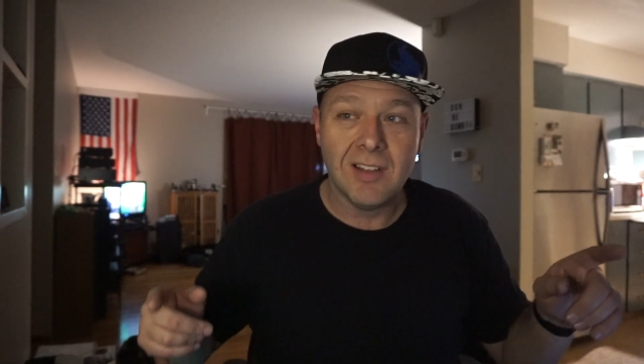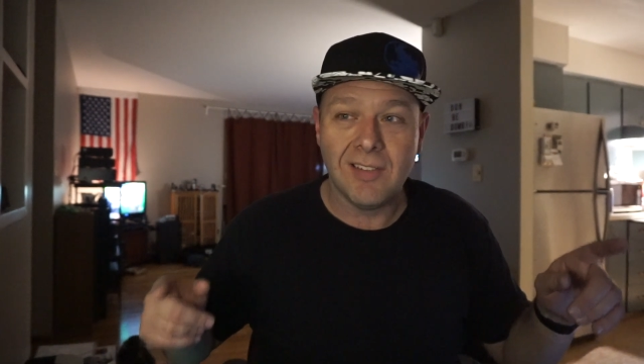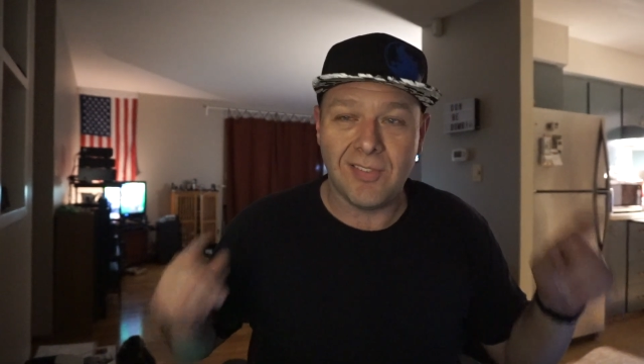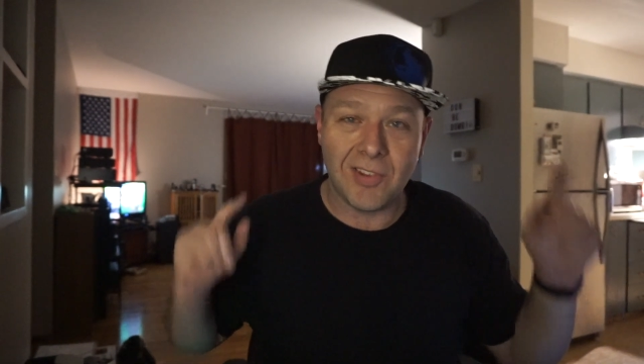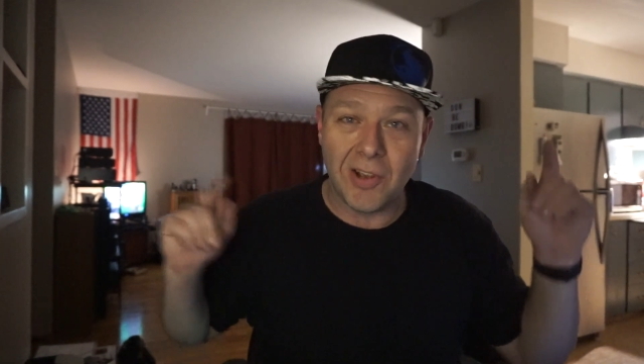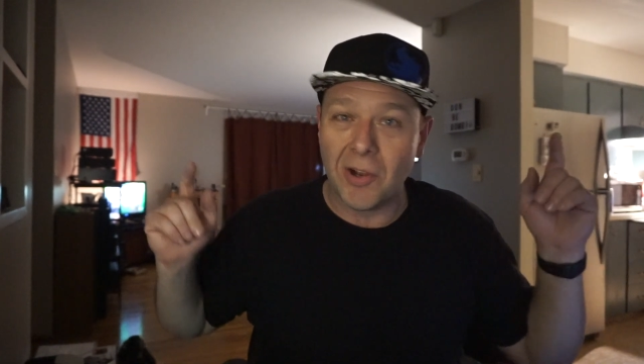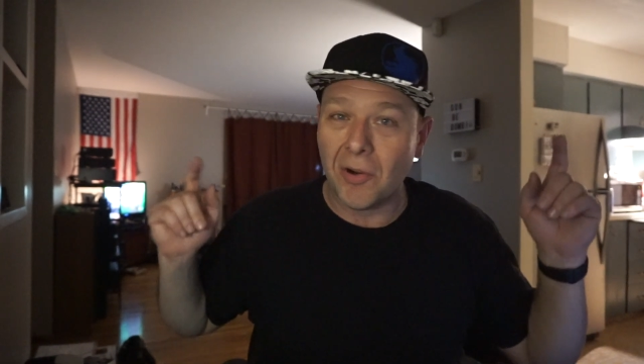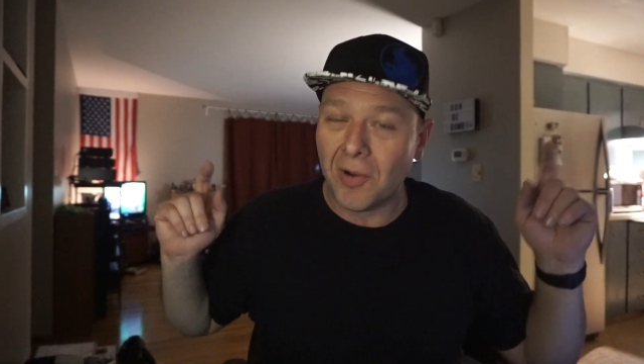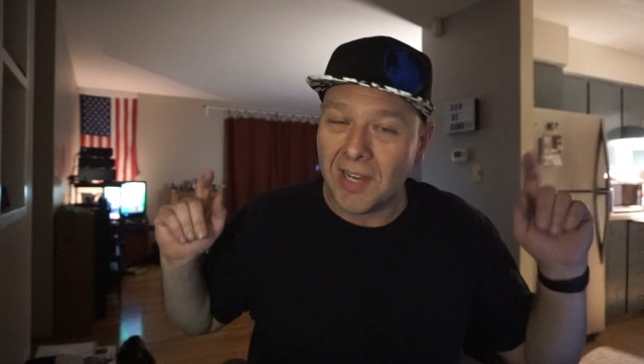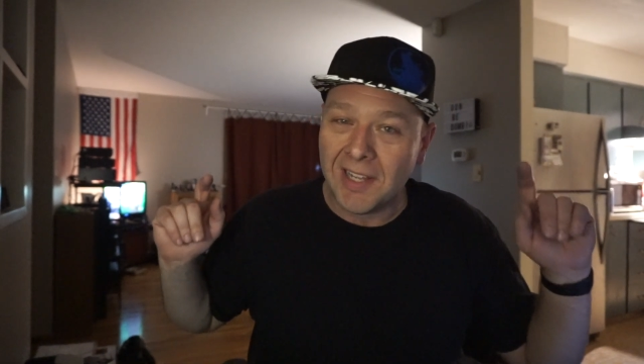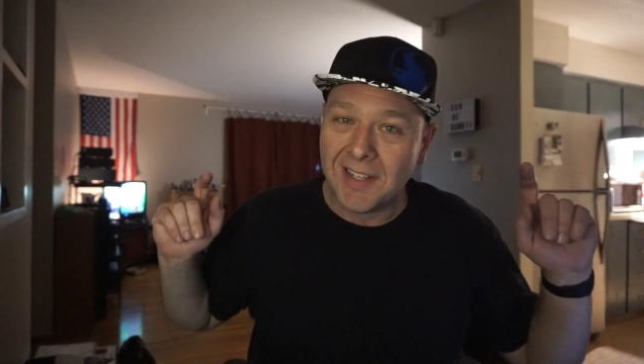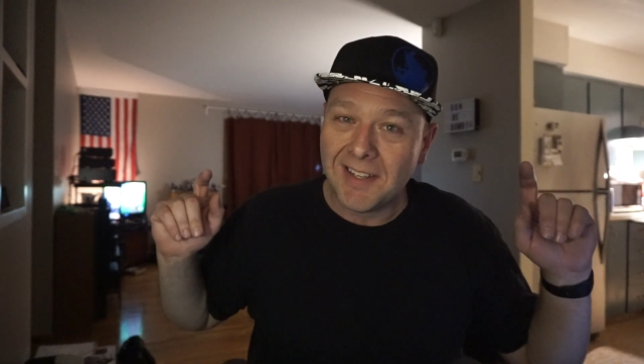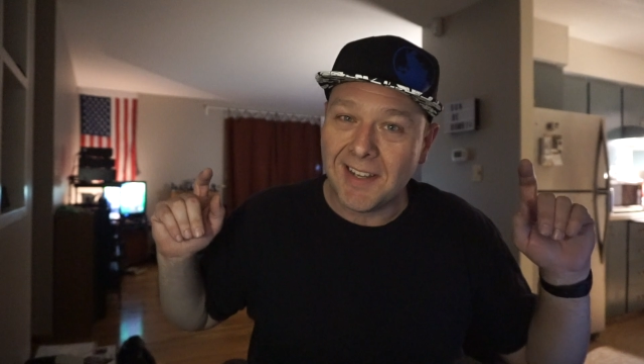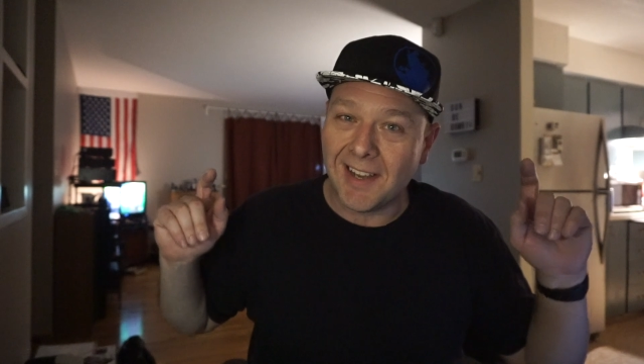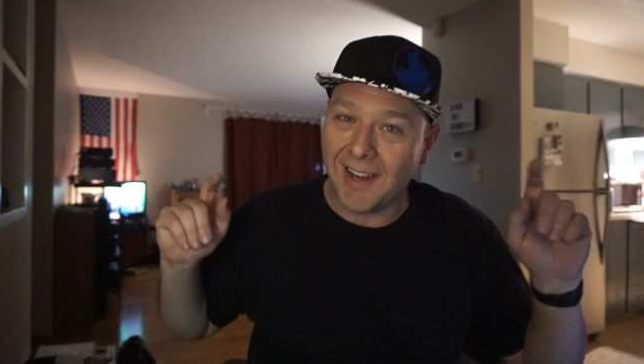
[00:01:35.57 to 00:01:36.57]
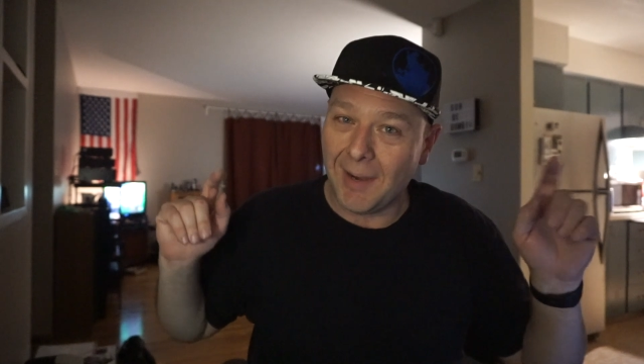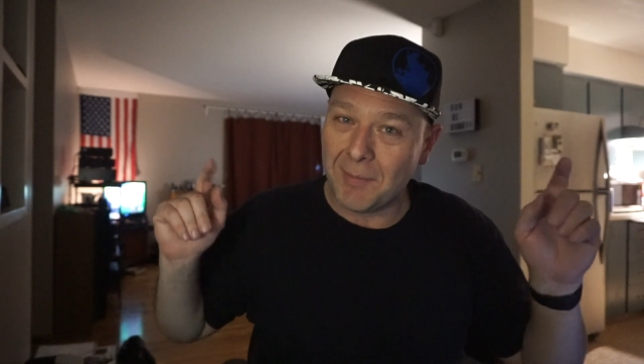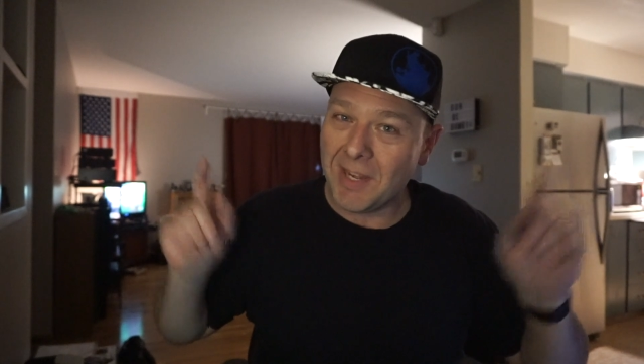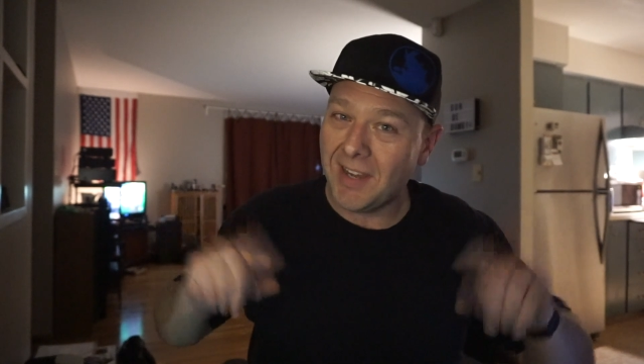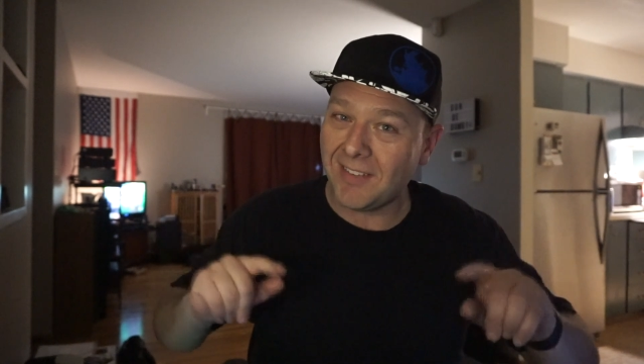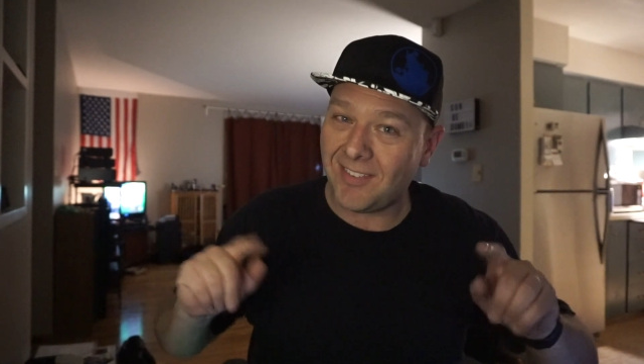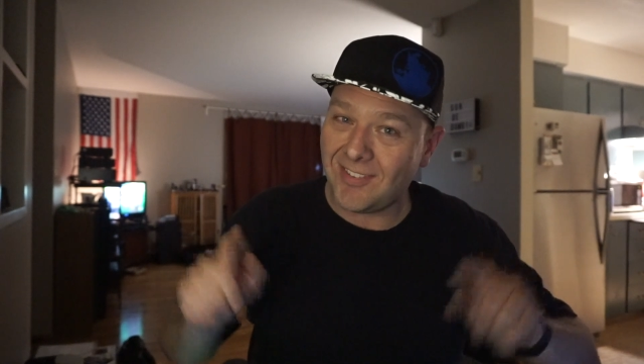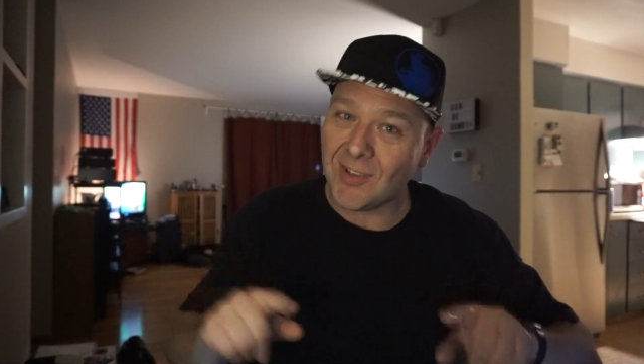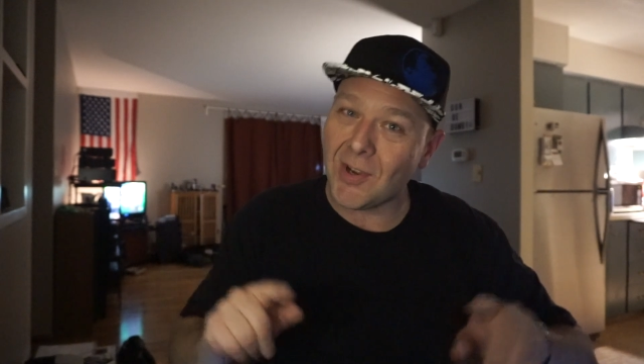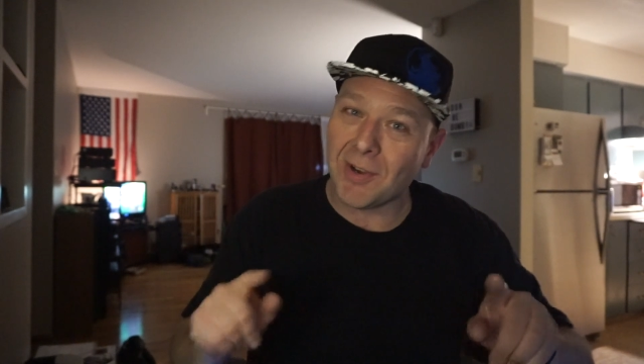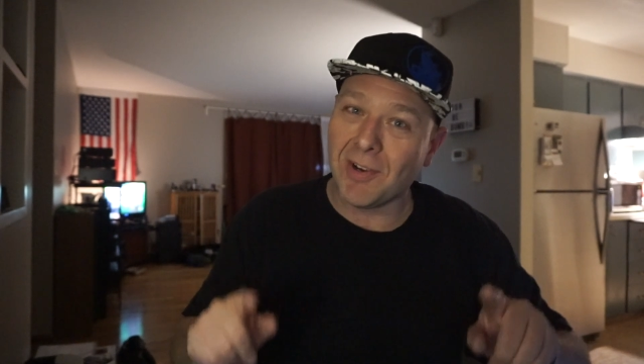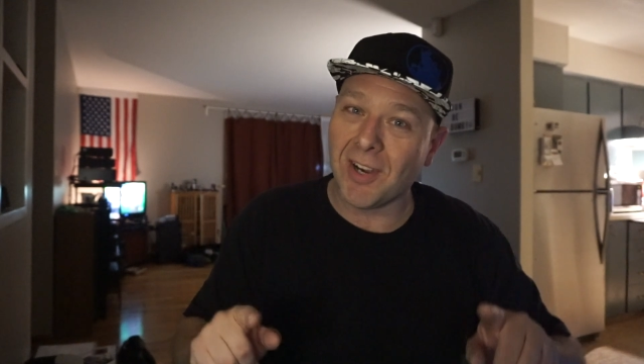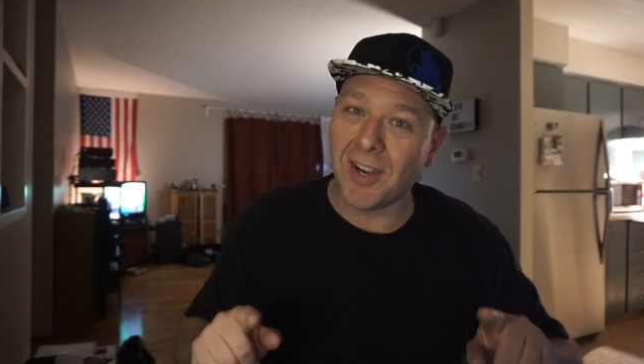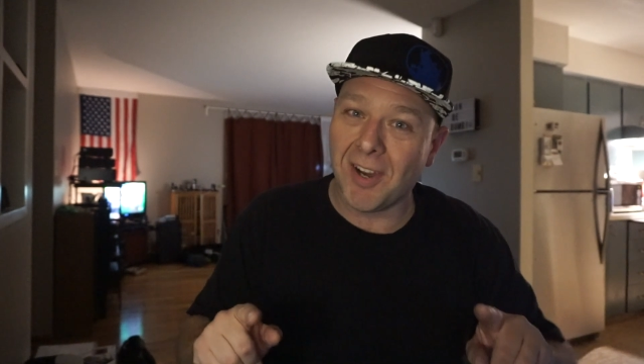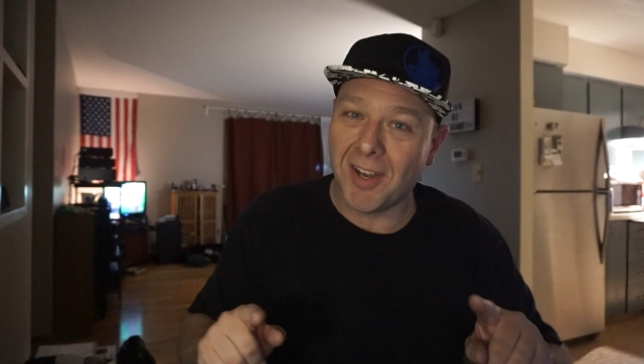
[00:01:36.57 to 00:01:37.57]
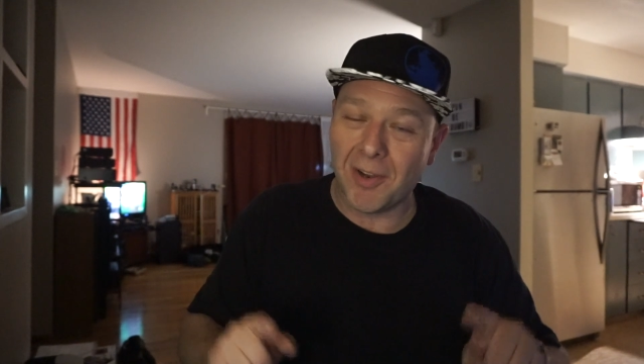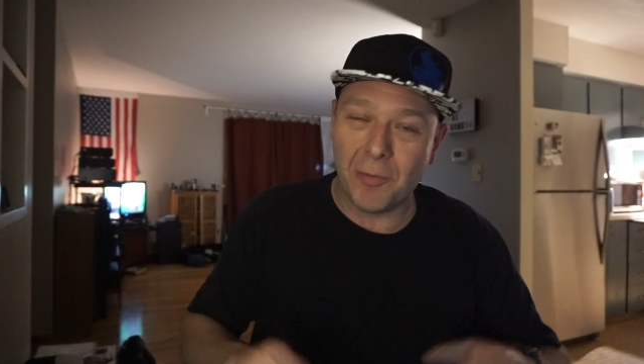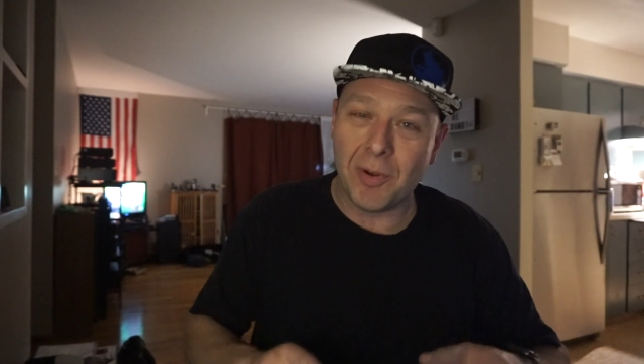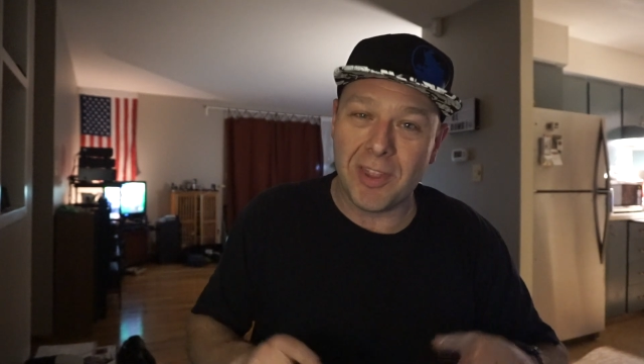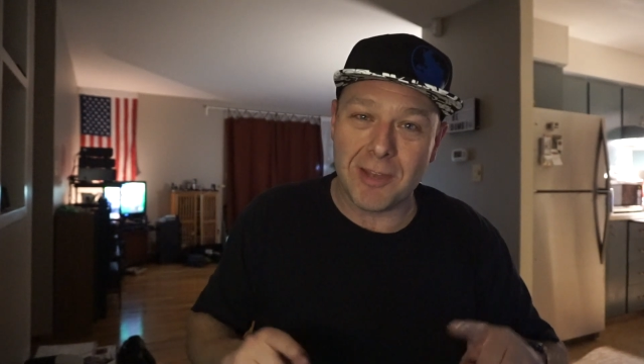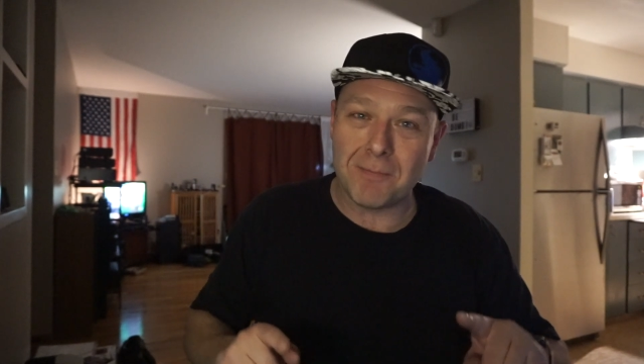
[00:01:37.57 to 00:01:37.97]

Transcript: So I'm not soldering on it with